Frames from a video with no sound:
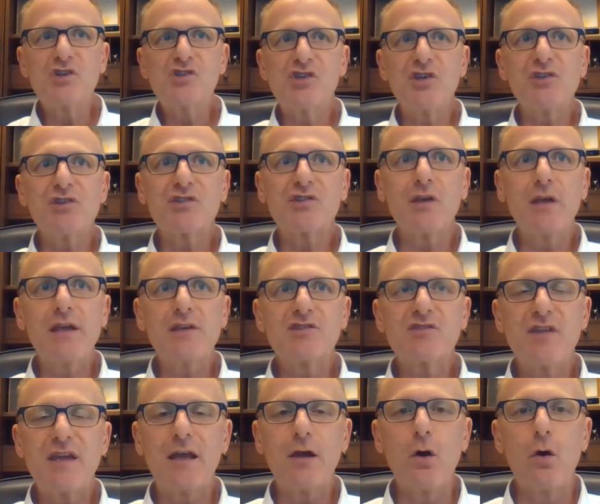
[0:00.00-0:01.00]
is
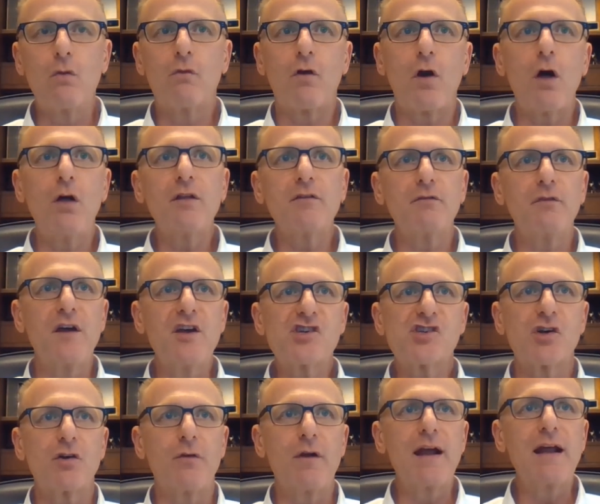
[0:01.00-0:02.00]
the overall inflation
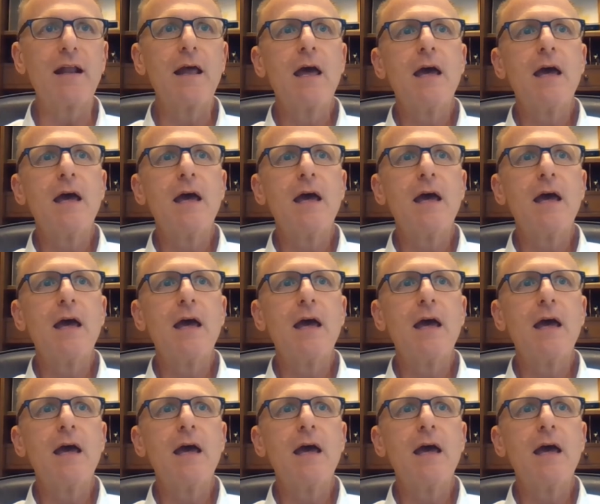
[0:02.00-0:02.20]
rate,